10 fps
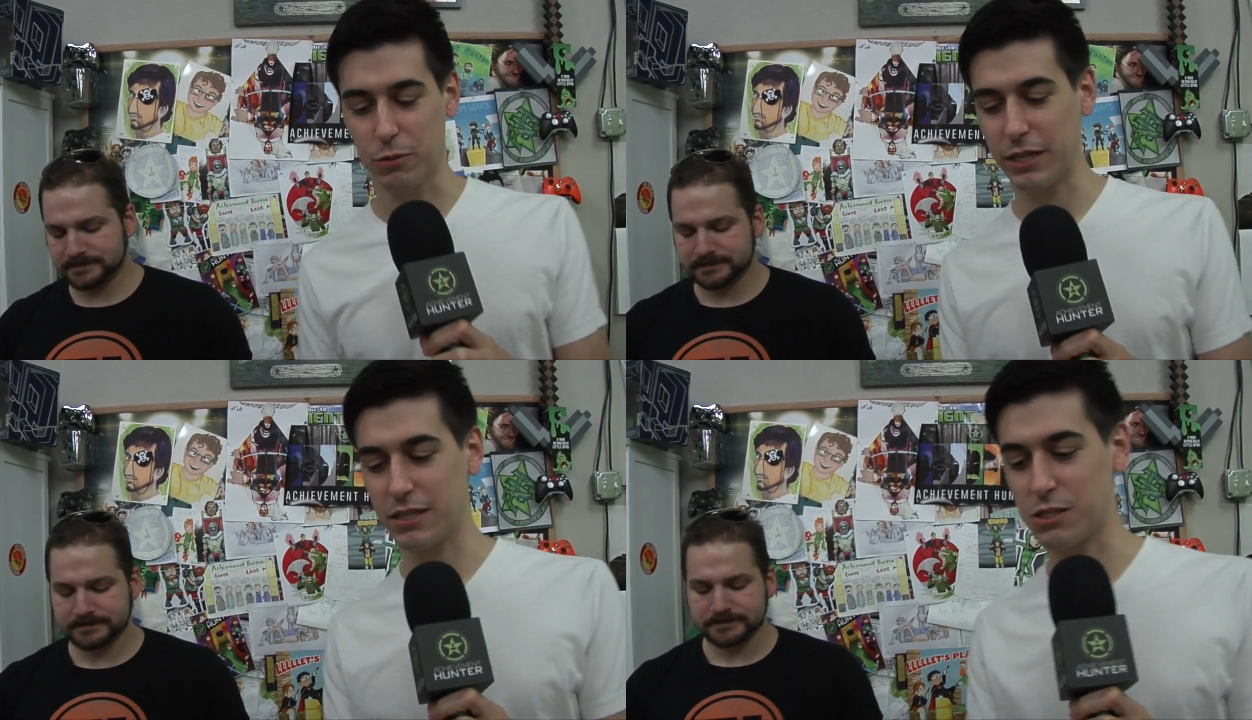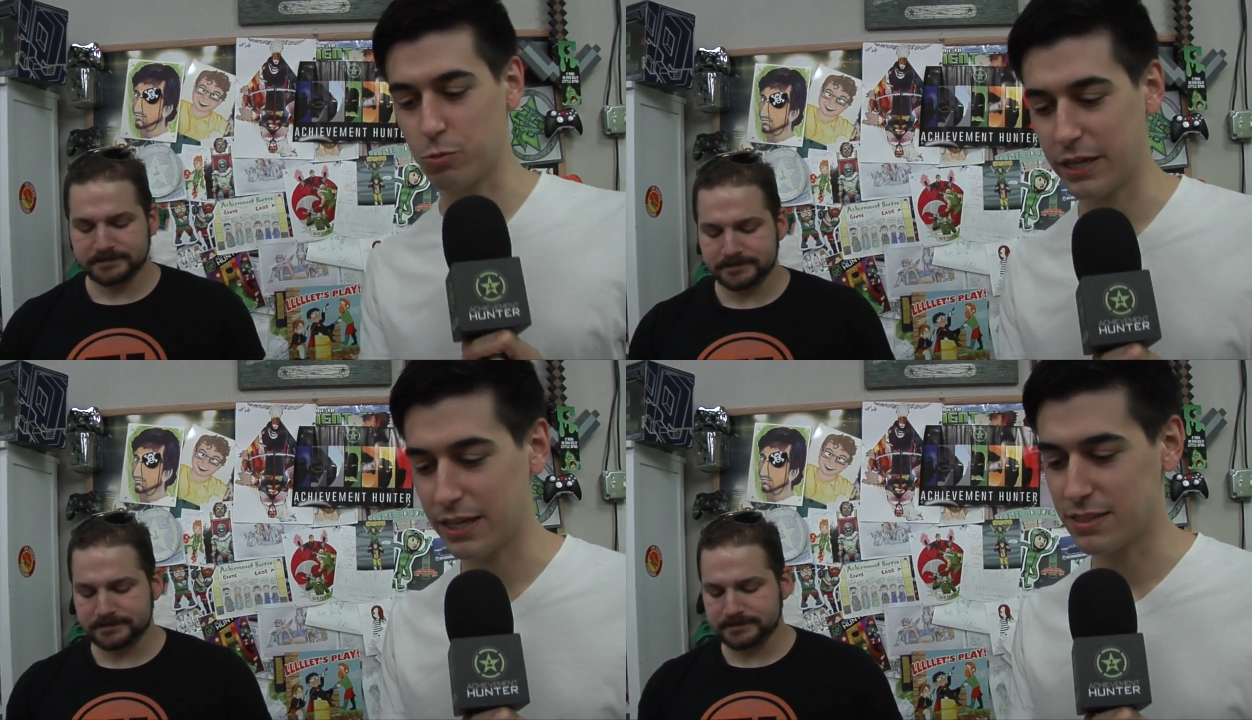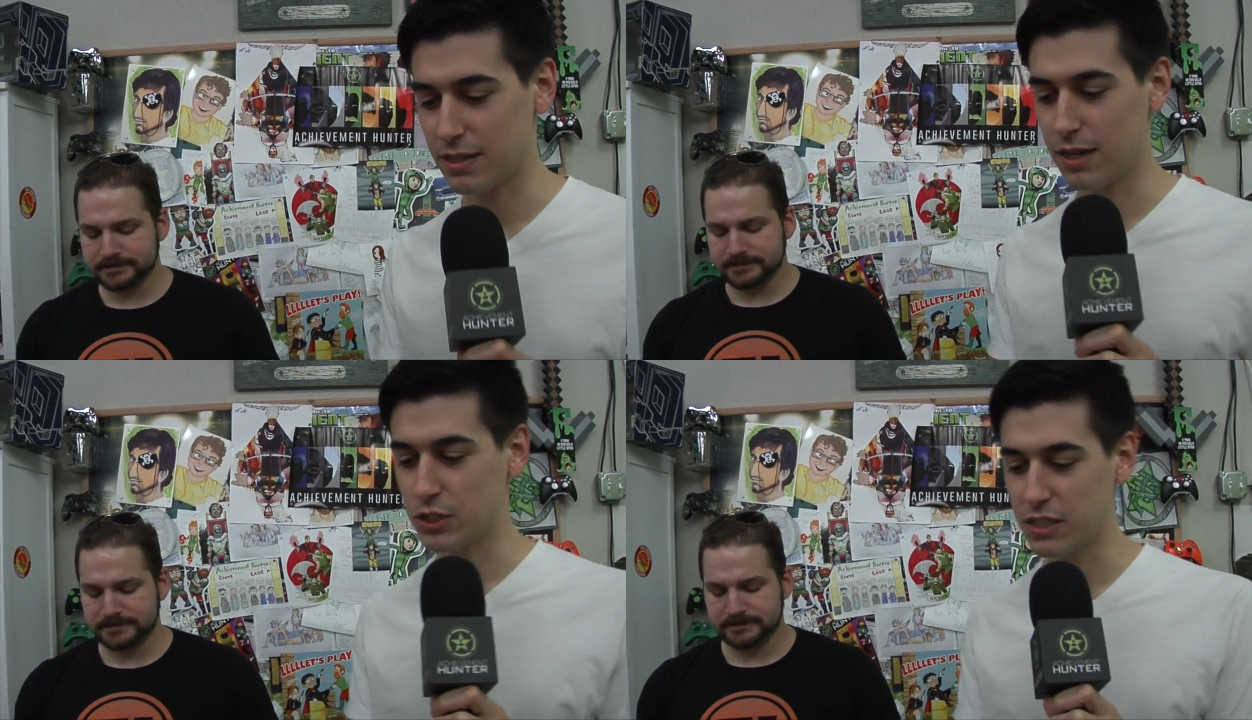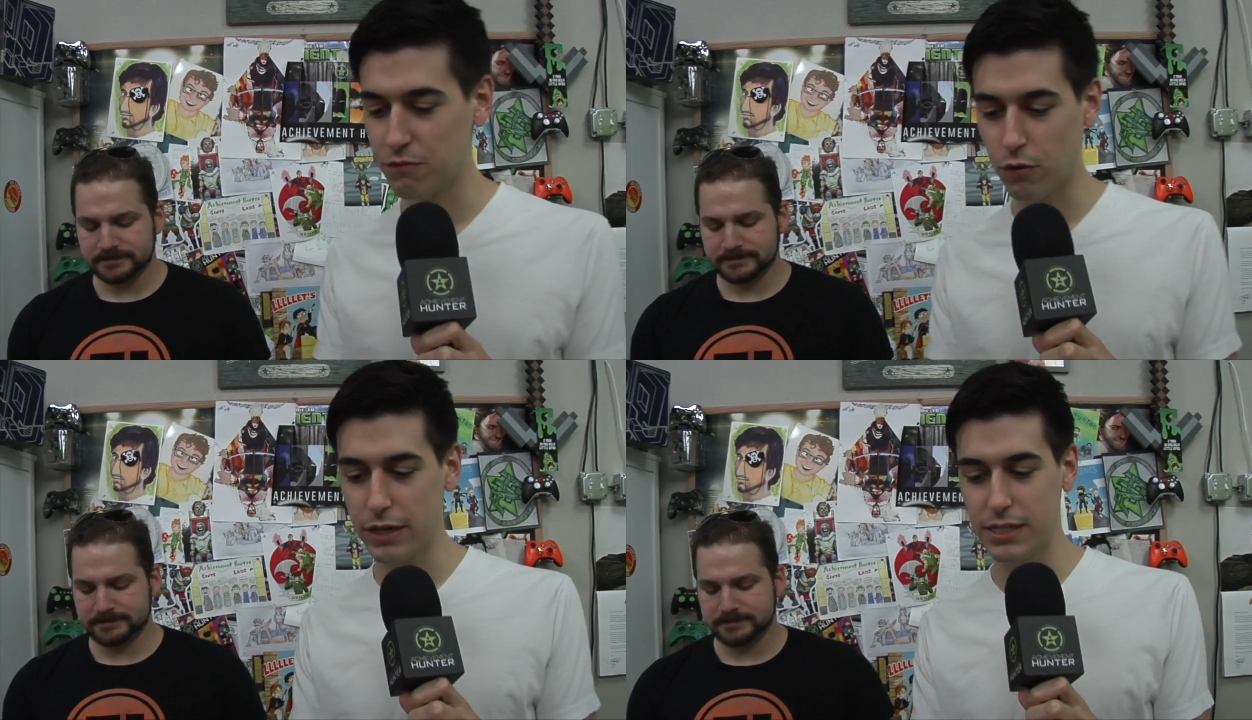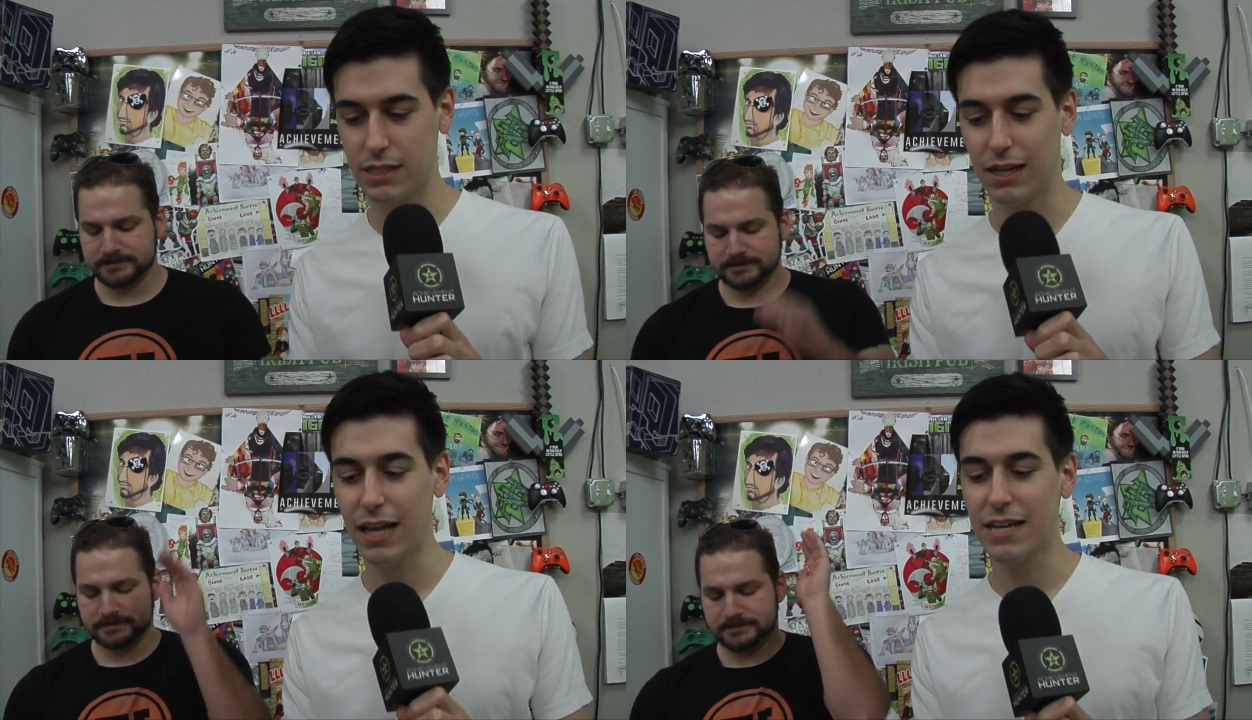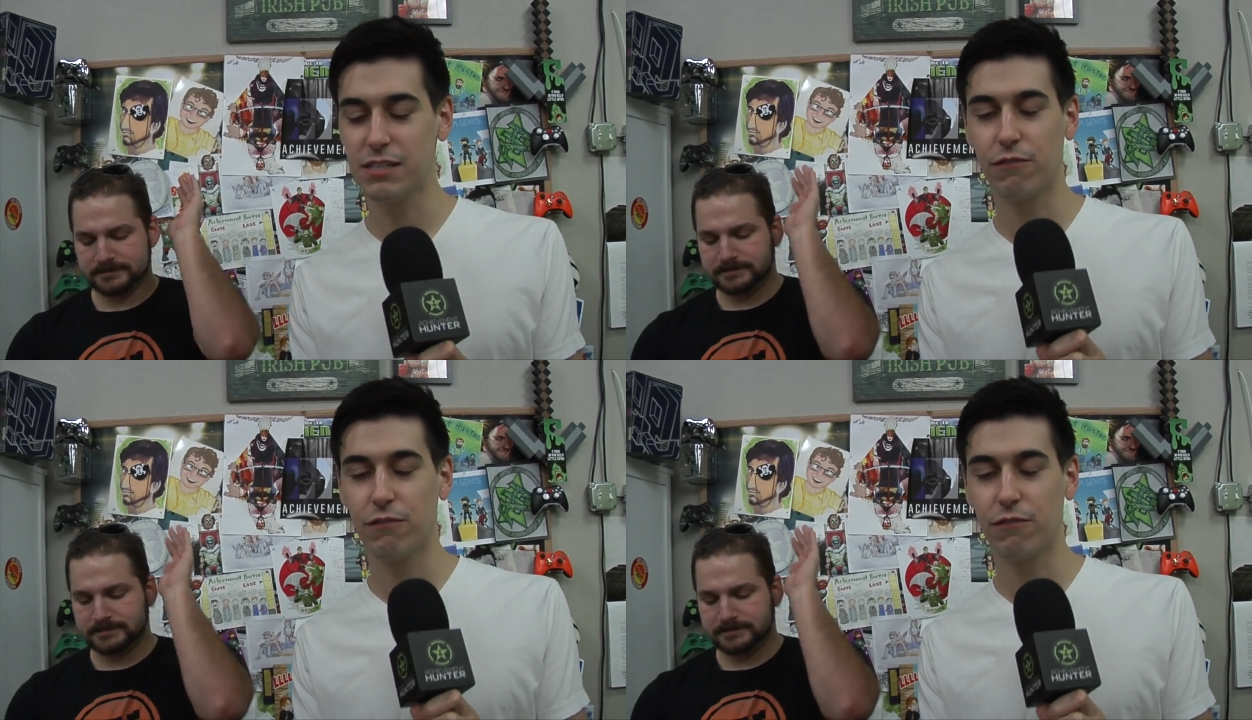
Speaker 1: of the week this week is uh, Jason Voorhees' Classic